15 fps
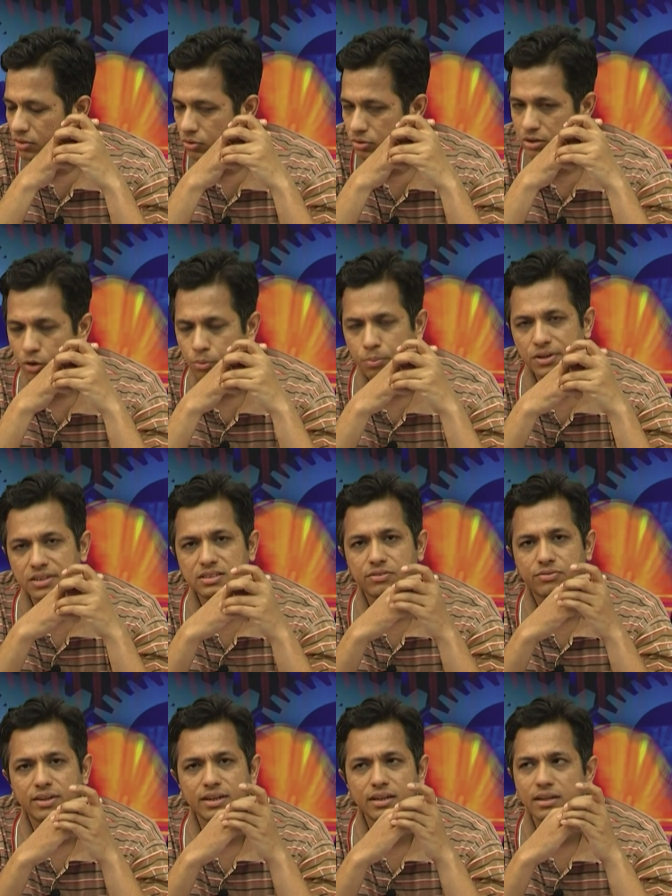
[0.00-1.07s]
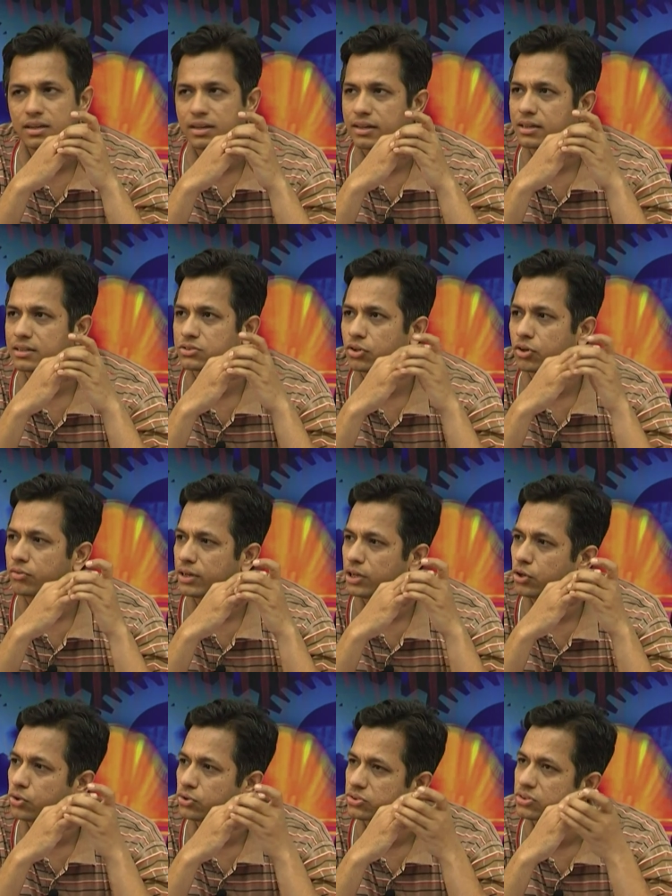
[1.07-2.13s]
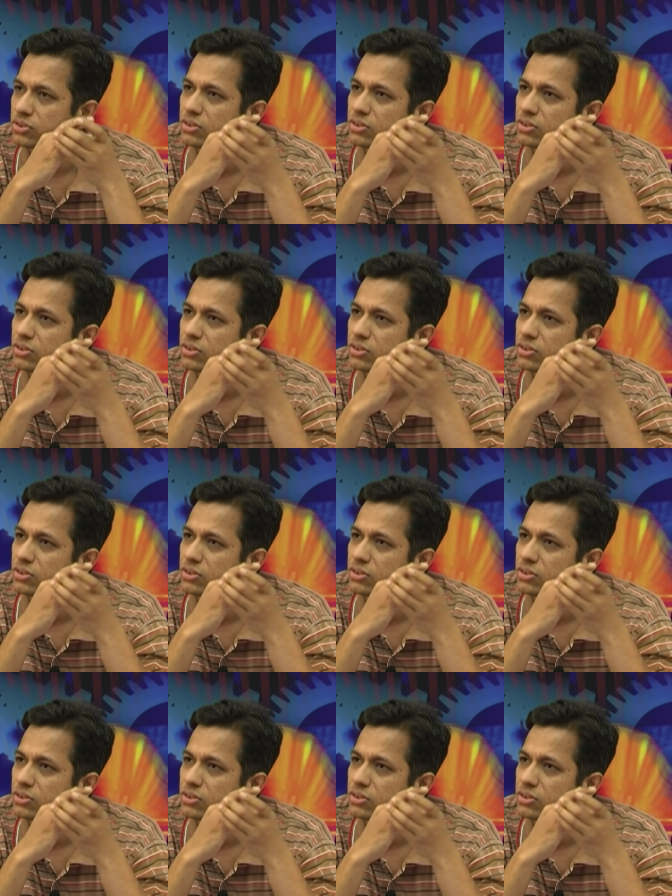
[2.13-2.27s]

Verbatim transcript: whose output is different in linux or windows